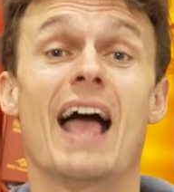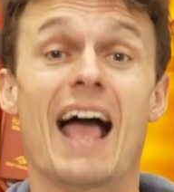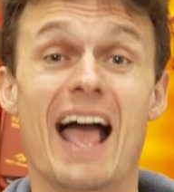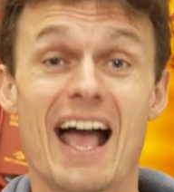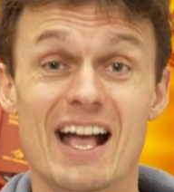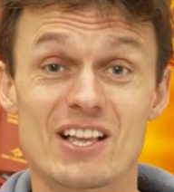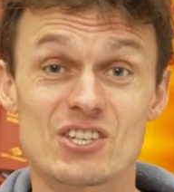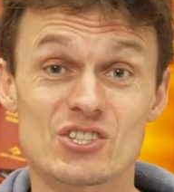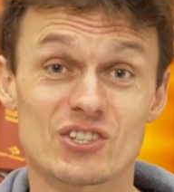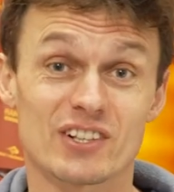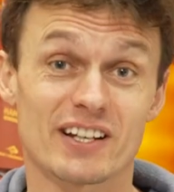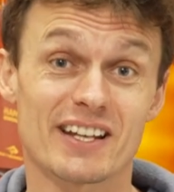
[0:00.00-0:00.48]

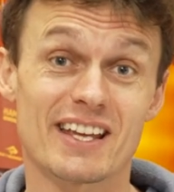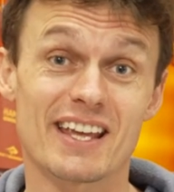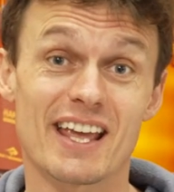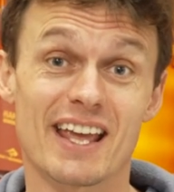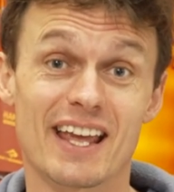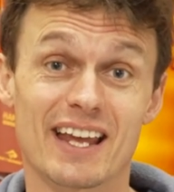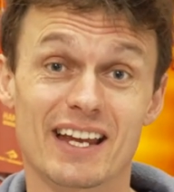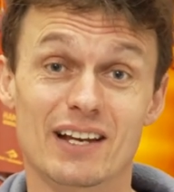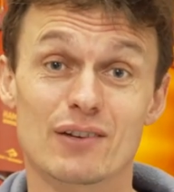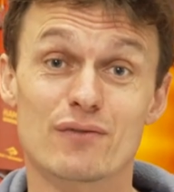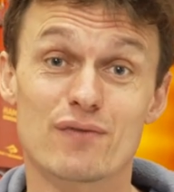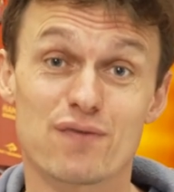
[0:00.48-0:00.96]
actually
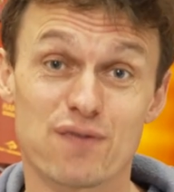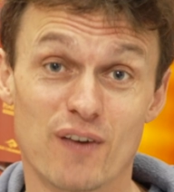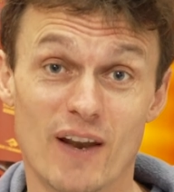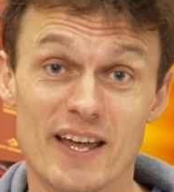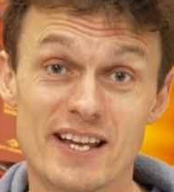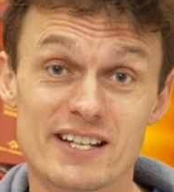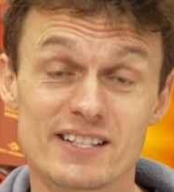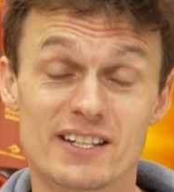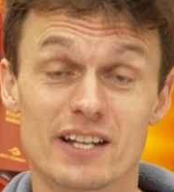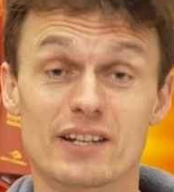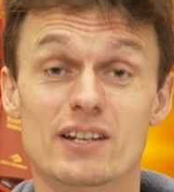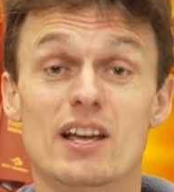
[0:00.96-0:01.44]

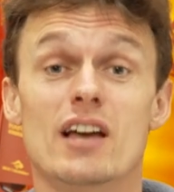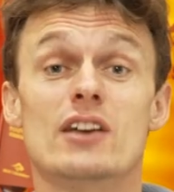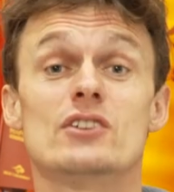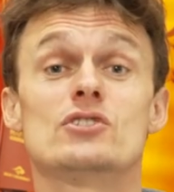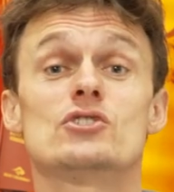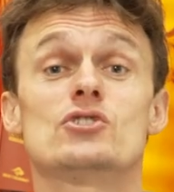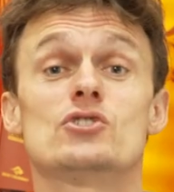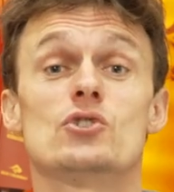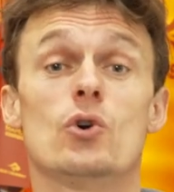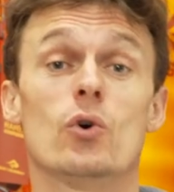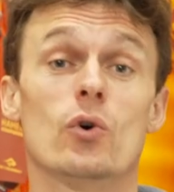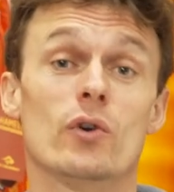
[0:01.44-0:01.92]
inflated,
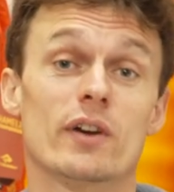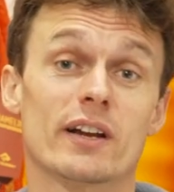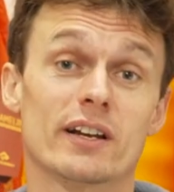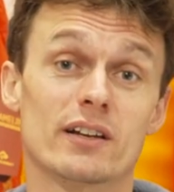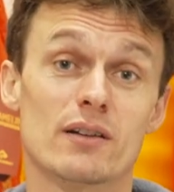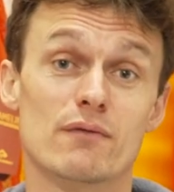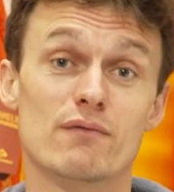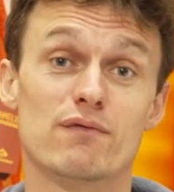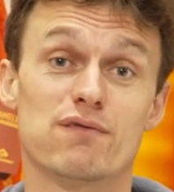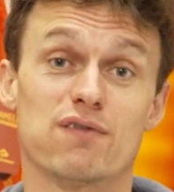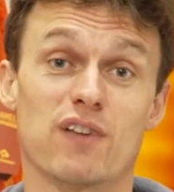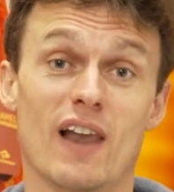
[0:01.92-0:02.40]
storing
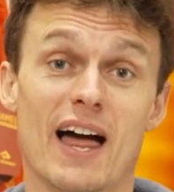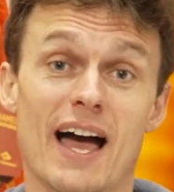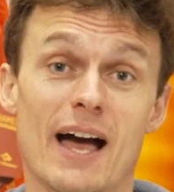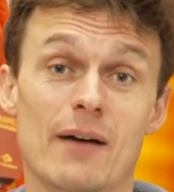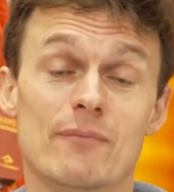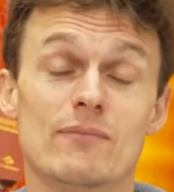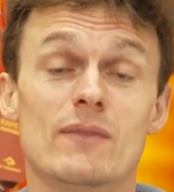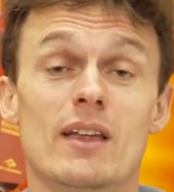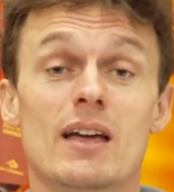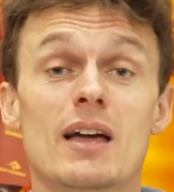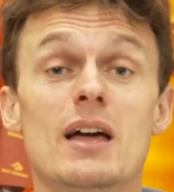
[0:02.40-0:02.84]
them flat,